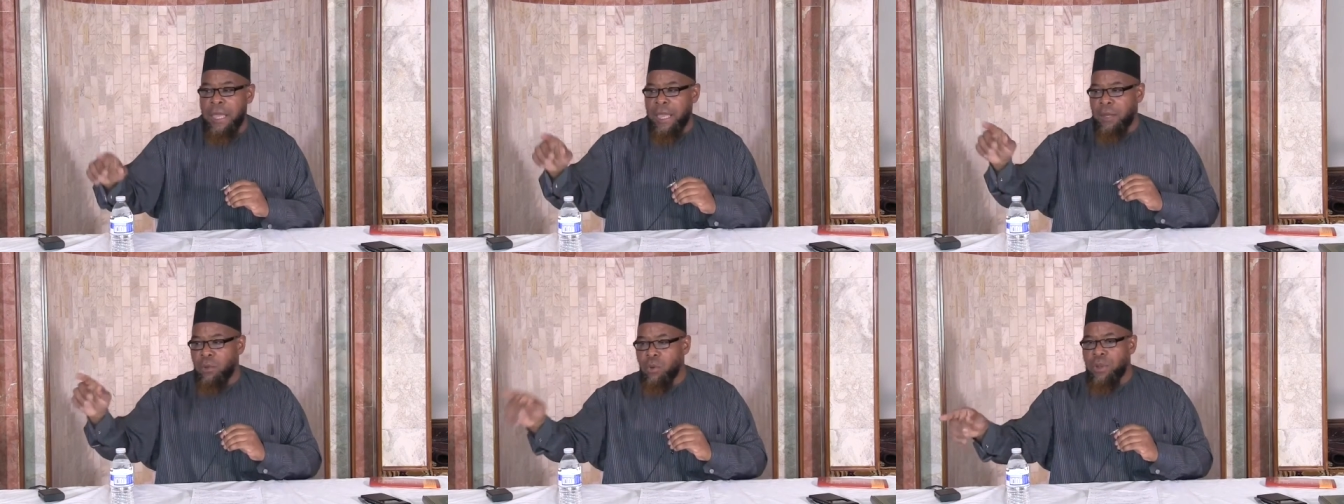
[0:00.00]

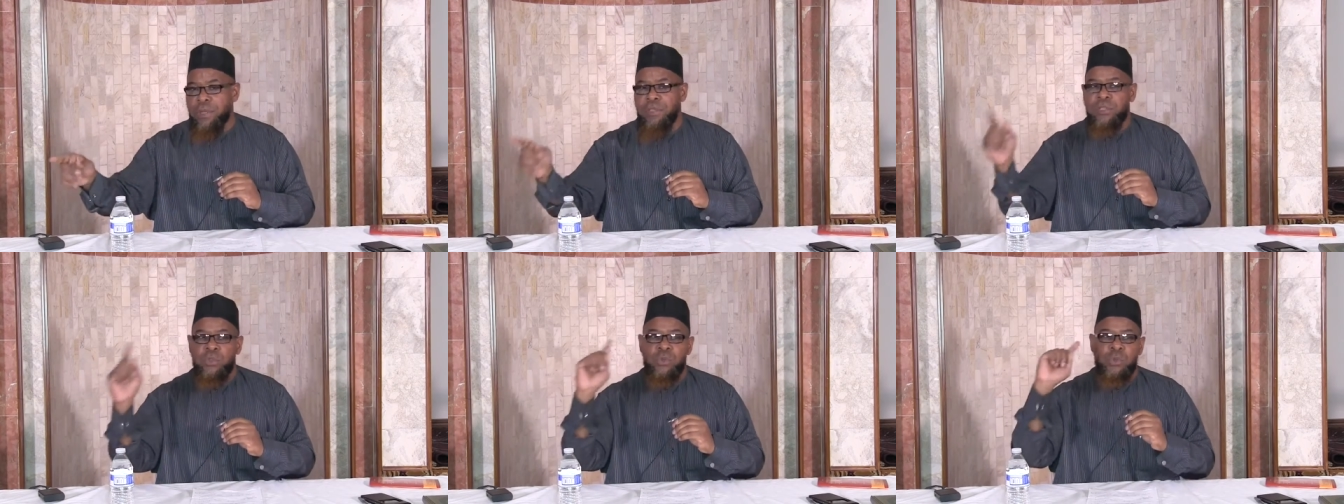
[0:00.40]
in
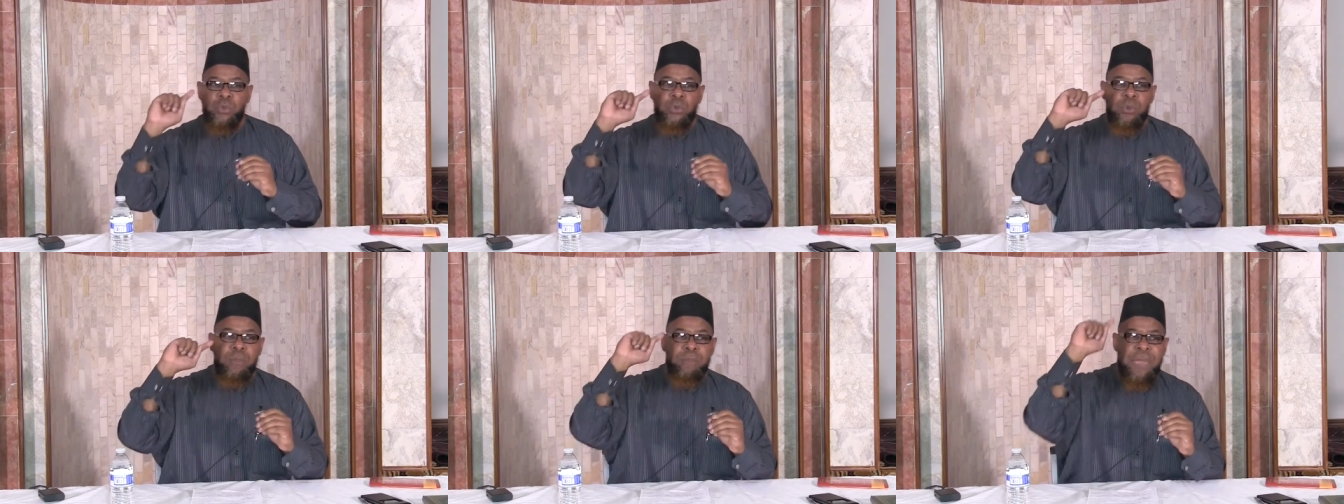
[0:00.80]
order
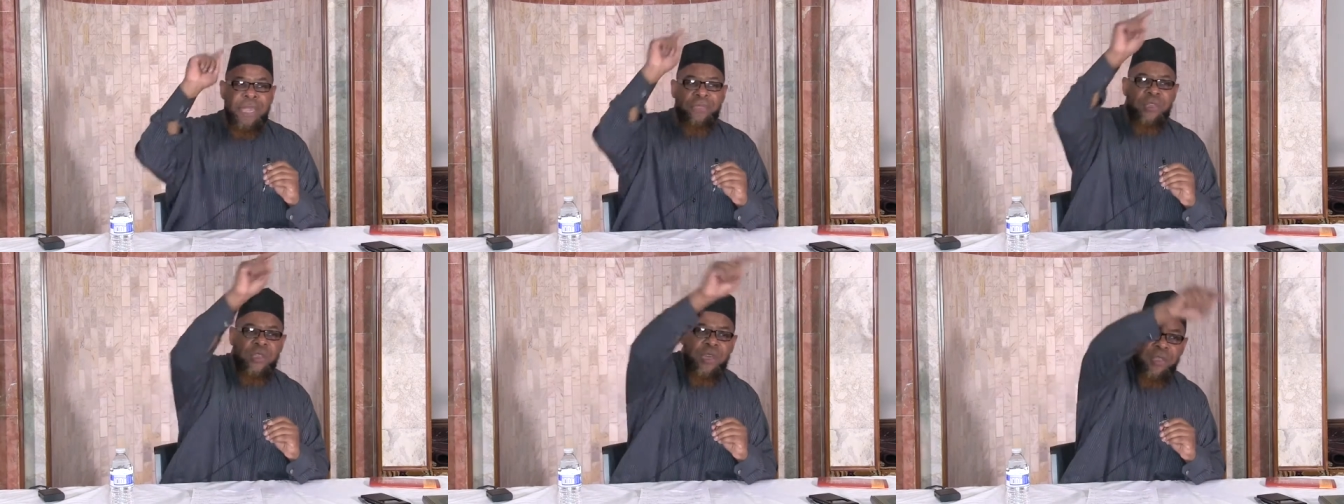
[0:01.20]
to
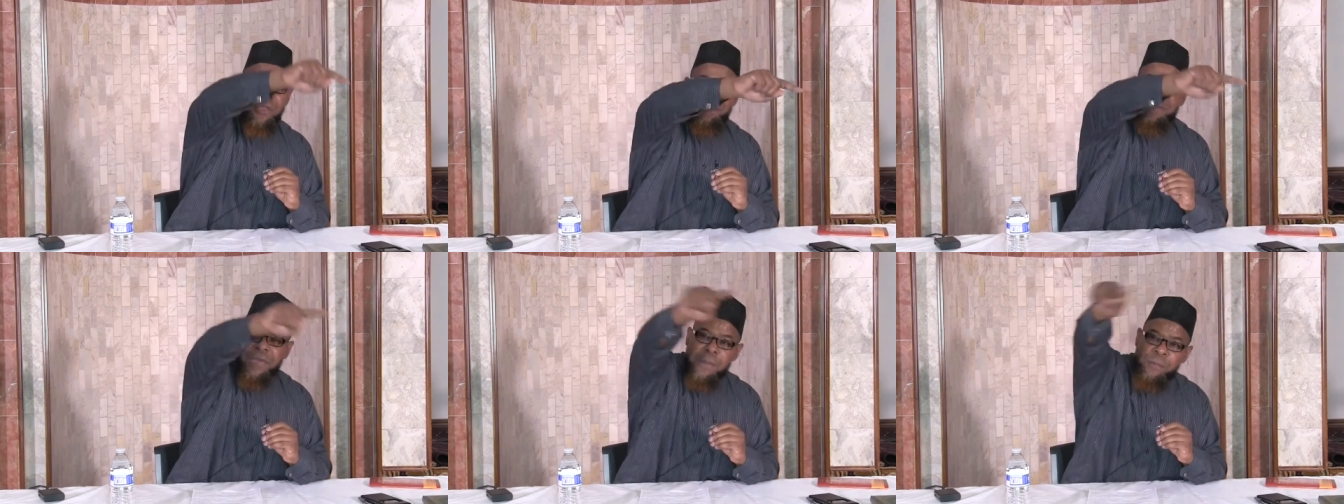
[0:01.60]
make the
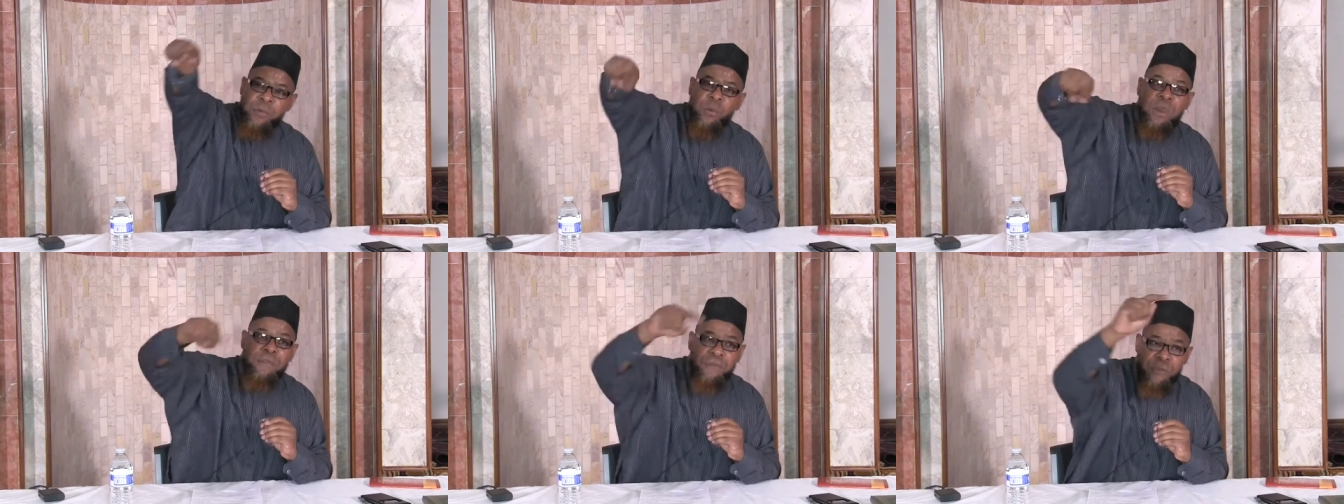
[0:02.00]
other
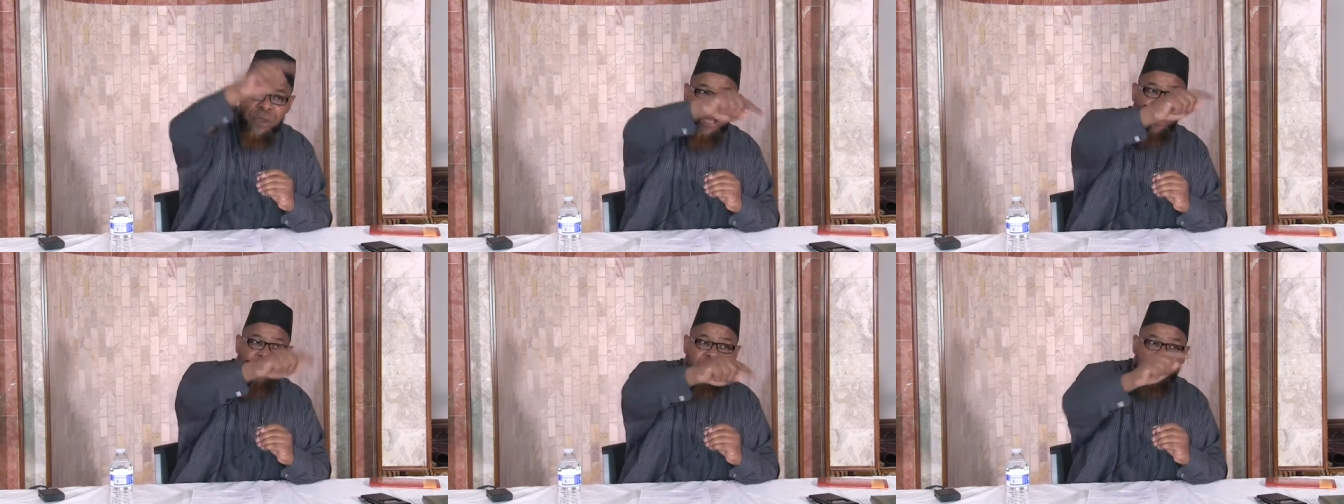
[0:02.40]
people
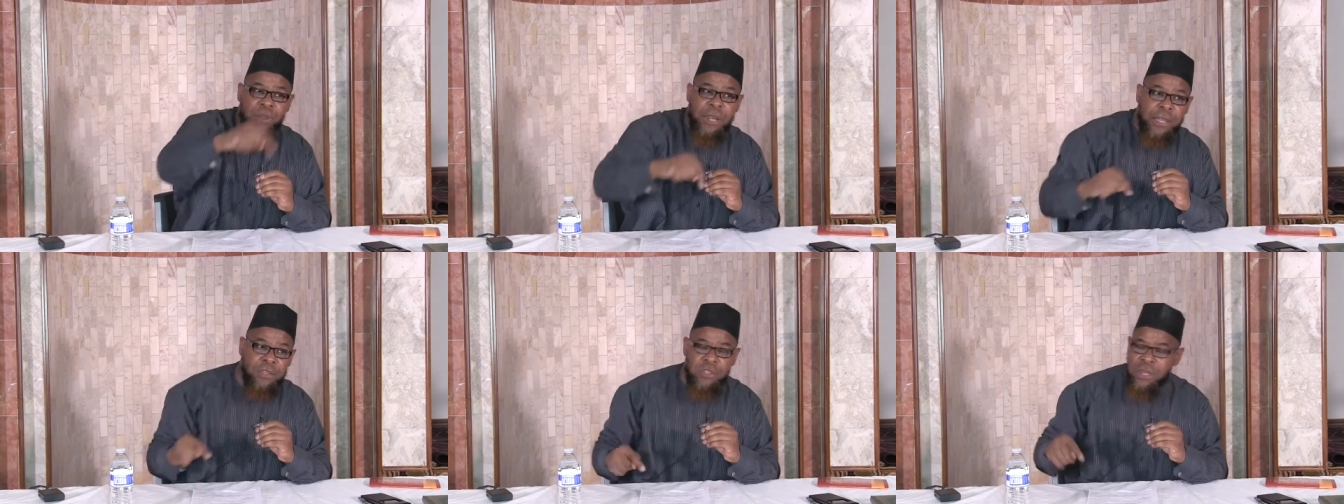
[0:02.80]
afraid of the
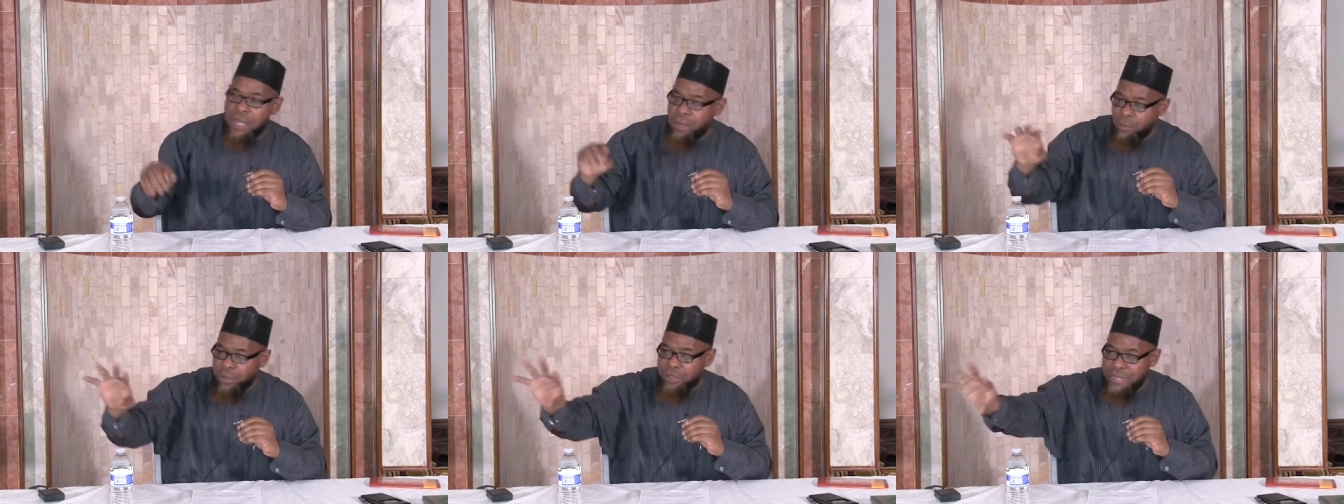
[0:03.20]

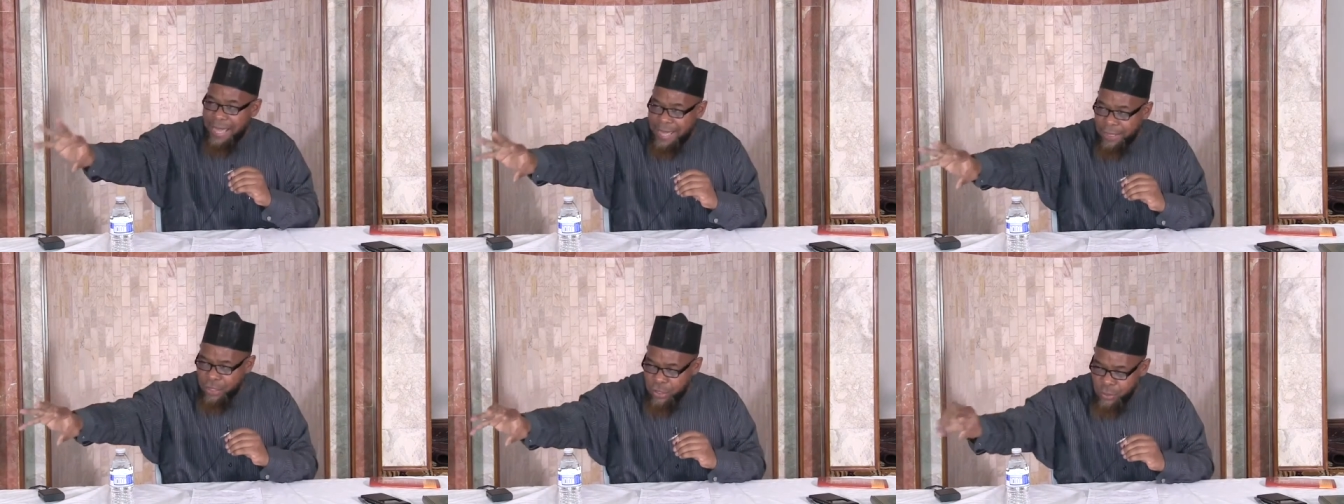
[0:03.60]
religion, he would
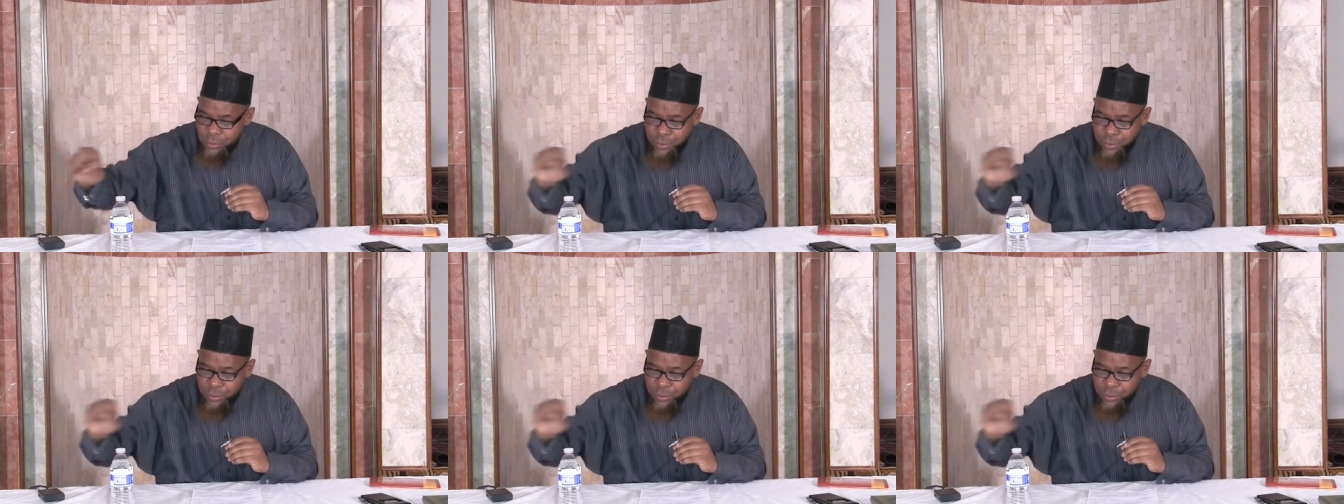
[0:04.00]
take